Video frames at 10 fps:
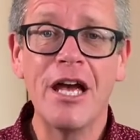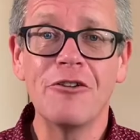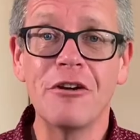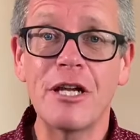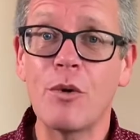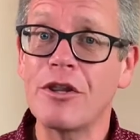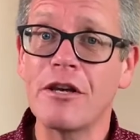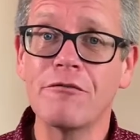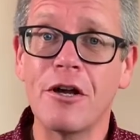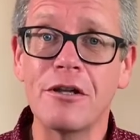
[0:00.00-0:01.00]
really what
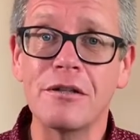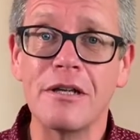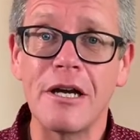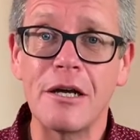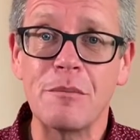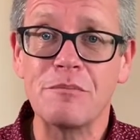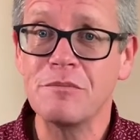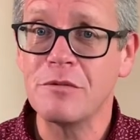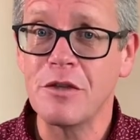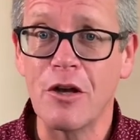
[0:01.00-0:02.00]
they've done, um,
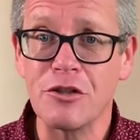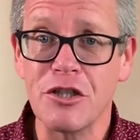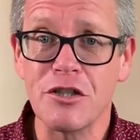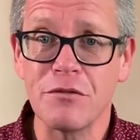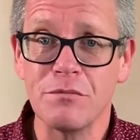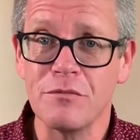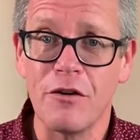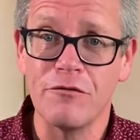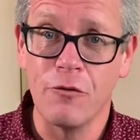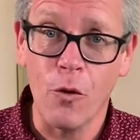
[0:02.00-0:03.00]
not just
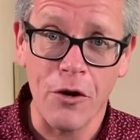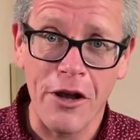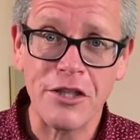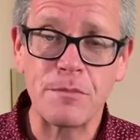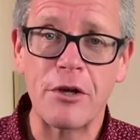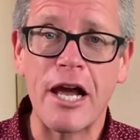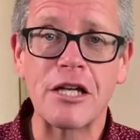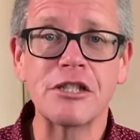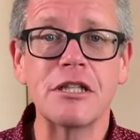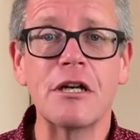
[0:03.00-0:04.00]
for us, but
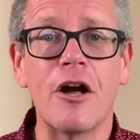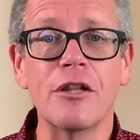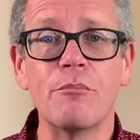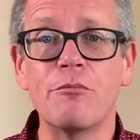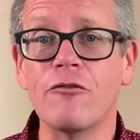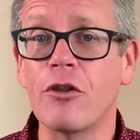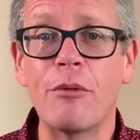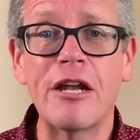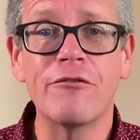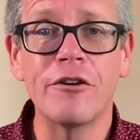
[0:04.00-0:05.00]
actually the, for the
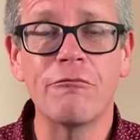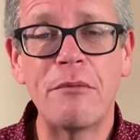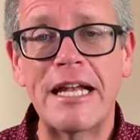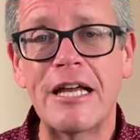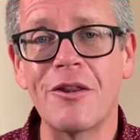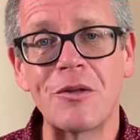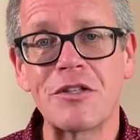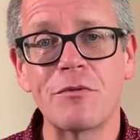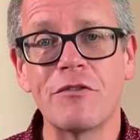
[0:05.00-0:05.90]
benefit of many others,